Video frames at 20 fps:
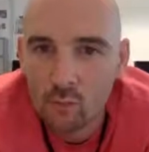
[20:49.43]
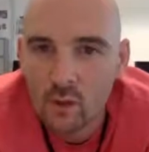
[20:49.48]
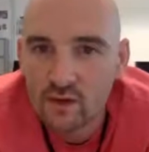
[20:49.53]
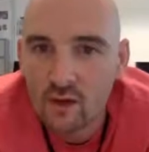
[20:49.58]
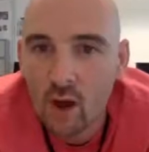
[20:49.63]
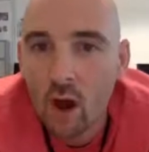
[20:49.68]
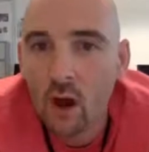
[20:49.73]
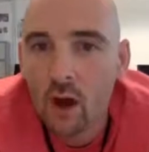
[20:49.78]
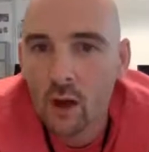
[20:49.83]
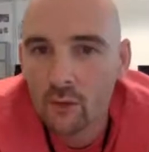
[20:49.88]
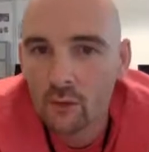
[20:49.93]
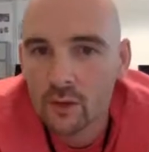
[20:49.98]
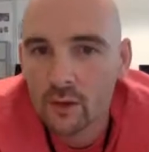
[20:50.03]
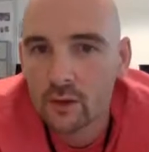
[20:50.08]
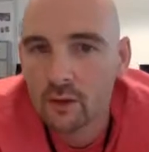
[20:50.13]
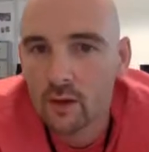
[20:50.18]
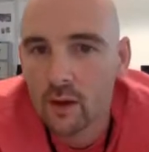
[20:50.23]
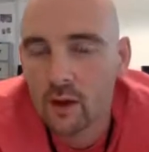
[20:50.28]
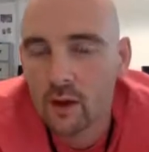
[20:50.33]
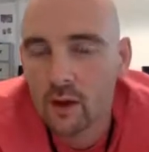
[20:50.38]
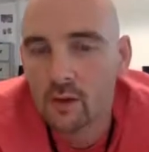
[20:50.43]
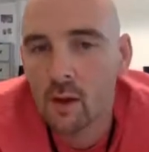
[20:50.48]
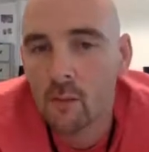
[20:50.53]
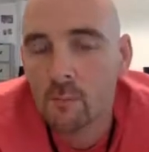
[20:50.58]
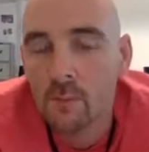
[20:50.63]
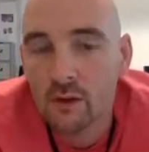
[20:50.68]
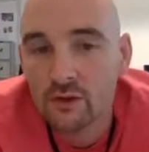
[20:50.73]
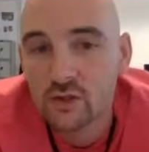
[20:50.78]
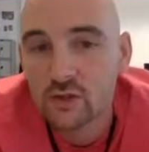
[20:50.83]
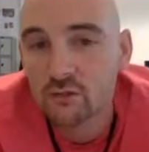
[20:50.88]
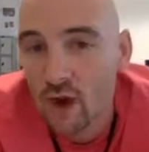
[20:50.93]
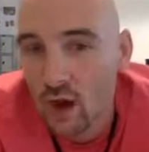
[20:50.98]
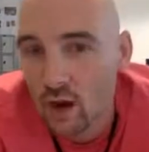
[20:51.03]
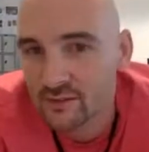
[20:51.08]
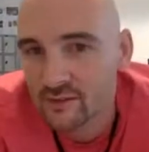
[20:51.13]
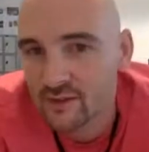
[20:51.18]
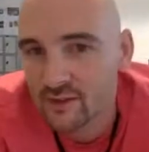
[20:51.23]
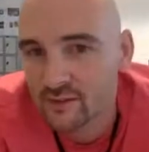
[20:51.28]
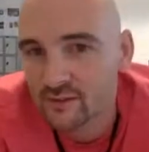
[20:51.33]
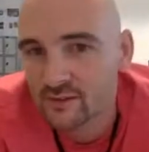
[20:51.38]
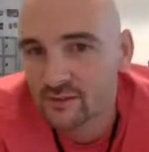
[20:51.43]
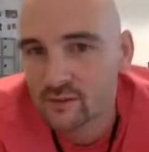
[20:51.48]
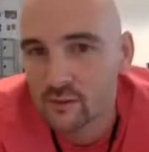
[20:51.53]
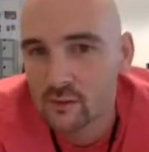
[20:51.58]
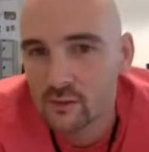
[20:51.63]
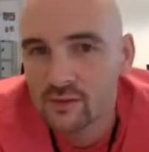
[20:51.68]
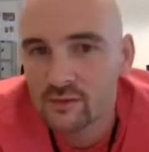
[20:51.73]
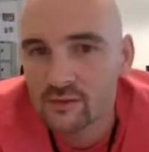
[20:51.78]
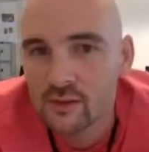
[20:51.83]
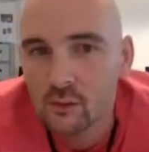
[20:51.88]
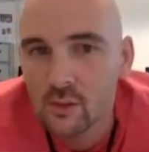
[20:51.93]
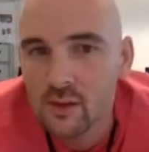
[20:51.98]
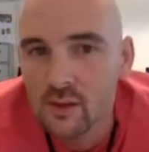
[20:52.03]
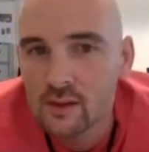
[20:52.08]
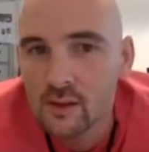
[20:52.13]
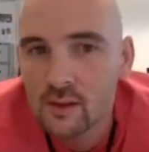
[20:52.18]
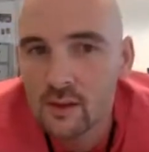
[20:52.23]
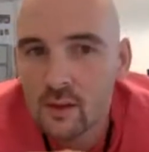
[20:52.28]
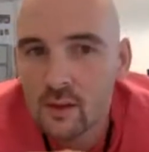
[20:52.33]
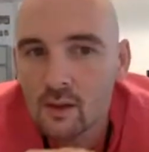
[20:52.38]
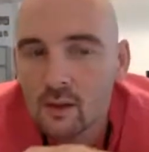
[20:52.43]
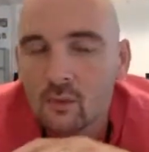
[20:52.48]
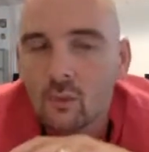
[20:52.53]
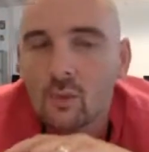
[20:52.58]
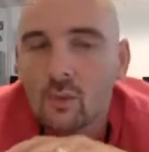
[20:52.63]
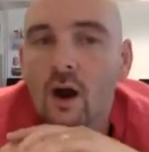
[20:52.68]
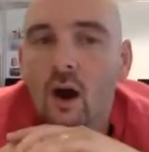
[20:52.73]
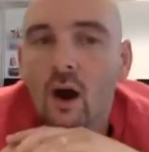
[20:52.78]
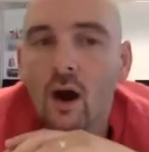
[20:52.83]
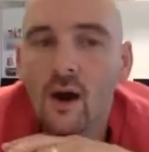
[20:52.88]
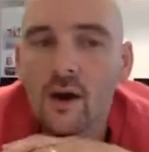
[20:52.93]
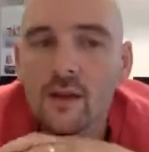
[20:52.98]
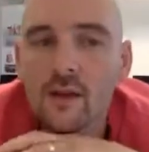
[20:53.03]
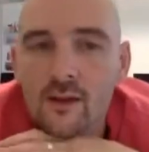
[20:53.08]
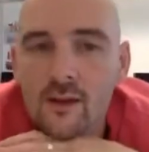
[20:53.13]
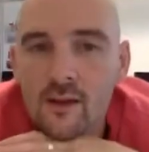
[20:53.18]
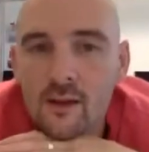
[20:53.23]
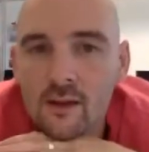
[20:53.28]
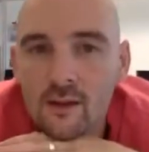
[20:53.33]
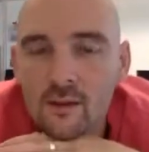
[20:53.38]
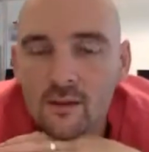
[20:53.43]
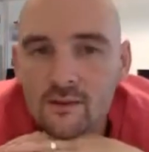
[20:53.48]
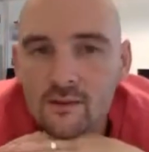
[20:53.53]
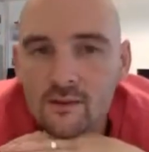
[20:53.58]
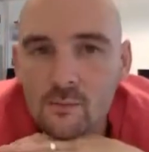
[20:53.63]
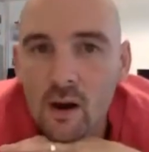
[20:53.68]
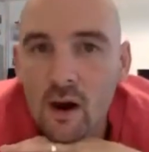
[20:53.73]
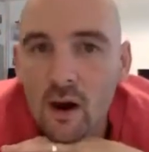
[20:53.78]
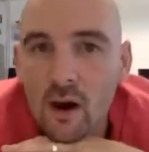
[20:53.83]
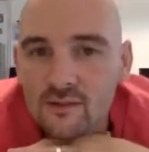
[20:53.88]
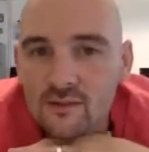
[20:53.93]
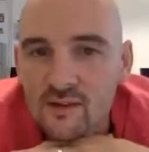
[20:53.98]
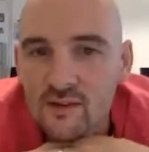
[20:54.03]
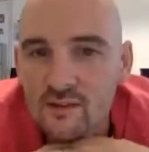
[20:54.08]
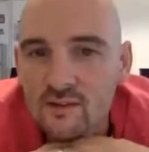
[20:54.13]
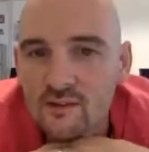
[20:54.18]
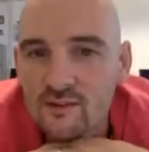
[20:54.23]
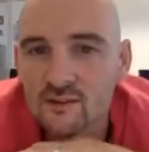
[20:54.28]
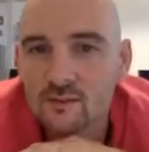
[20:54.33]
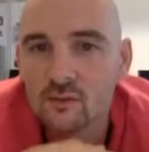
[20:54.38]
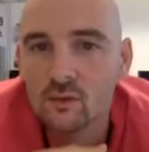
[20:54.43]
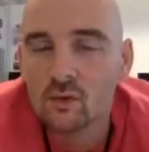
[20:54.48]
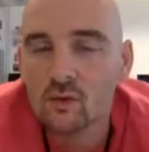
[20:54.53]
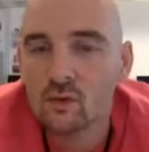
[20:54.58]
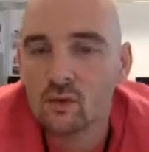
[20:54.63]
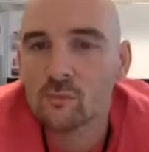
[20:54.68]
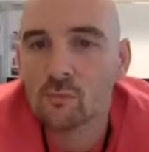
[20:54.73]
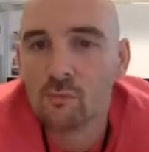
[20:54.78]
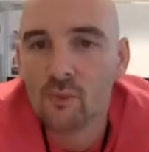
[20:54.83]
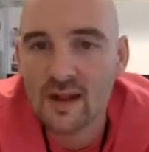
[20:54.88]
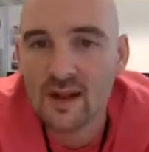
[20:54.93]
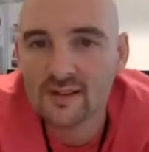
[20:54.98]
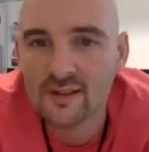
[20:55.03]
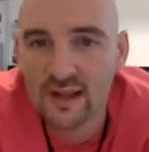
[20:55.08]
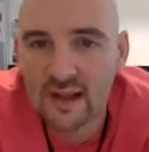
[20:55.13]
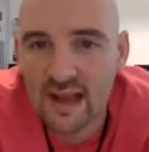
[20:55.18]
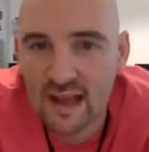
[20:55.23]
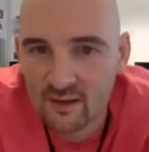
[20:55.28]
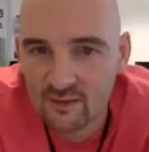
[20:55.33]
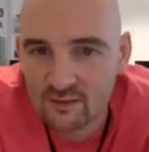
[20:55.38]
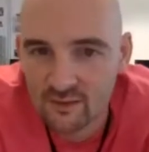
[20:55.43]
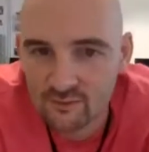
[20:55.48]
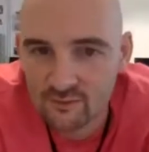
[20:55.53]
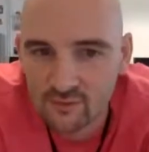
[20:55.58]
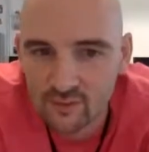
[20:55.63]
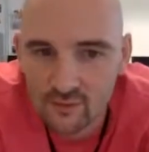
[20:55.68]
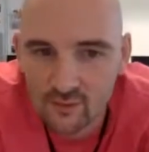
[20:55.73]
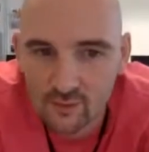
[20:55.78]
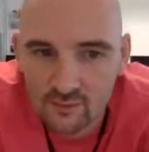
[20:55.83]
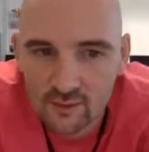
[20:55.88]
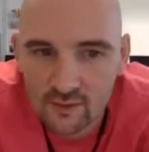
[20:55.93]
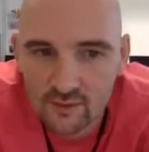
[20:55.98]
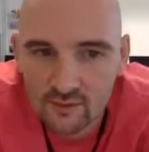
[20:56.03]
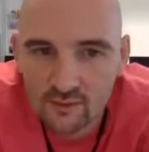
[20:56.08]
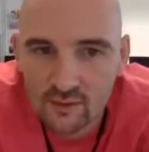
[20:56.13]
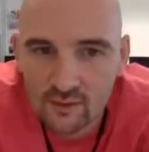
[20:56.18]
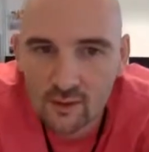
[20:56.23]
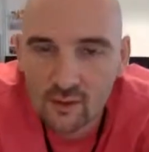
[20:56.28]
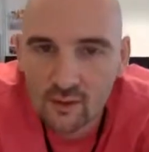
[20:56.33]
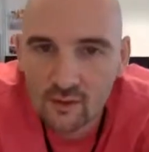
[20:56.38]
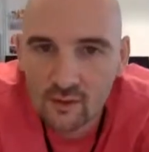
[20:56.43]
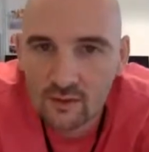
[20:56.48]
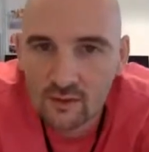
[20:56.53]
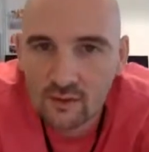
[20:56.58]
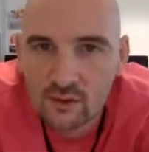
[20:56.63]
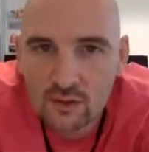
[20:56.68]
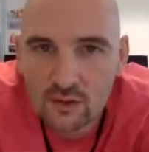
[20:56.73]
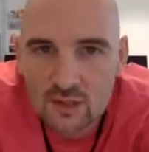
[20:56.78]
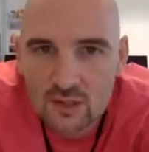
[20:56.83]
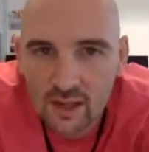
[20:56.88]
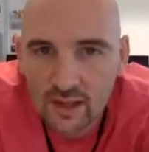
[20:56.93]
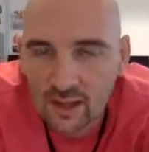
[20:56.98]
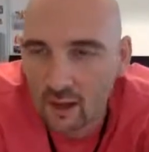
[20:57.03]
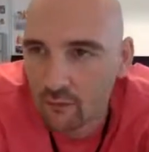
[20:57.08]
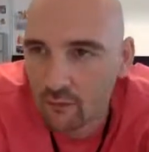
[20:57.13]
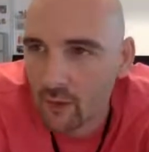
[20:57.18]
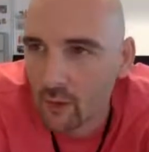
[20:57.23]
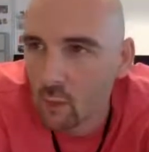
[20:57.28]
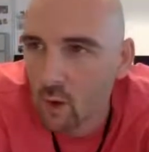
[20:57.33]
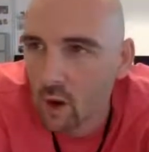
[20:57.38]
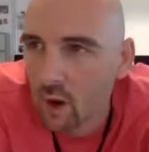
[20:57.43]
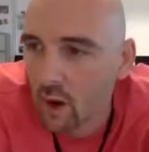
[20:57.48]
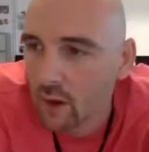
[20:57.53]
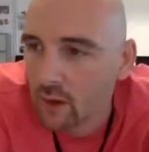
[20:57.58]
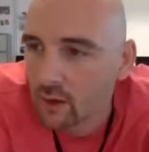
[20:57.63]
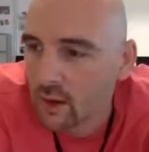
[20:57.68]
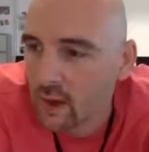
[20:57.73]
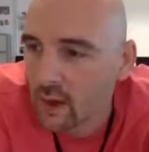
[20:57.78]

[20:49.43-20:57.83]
We'd hire a bunch of artists to do this. So we hired some artists called Bread Collective to do this, and you should check out their work.